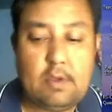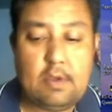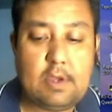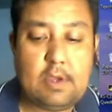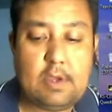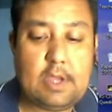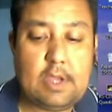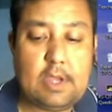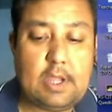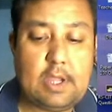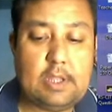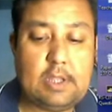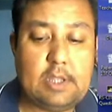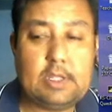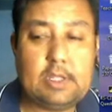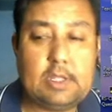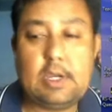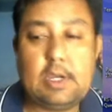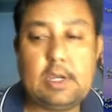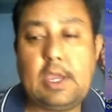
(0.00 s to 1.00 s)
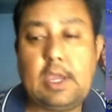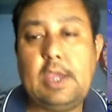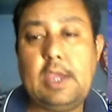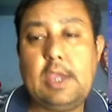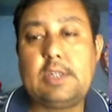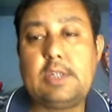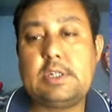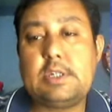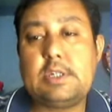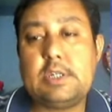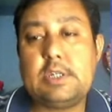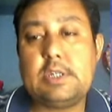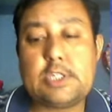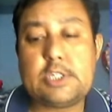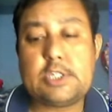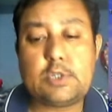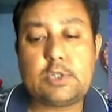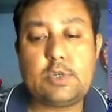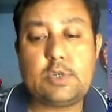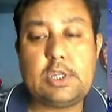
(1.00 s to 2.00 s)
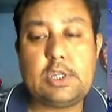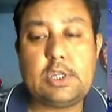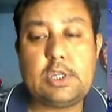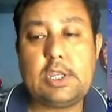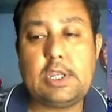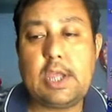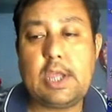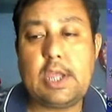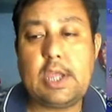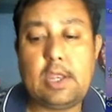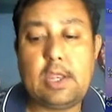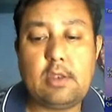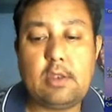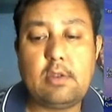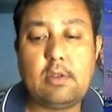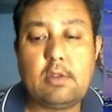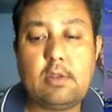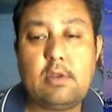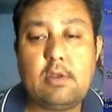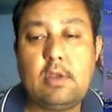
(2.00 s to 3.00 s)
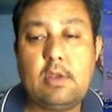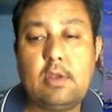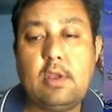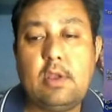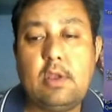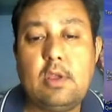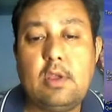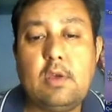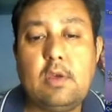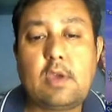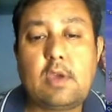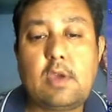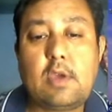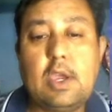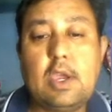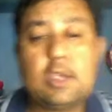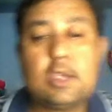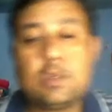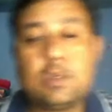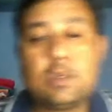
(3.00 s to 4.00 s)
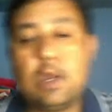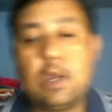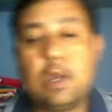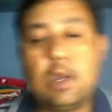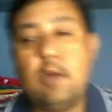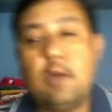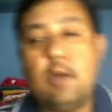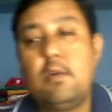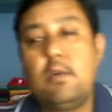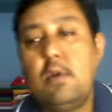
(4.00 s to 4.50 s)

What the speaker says: and the age is 29. Okay, so now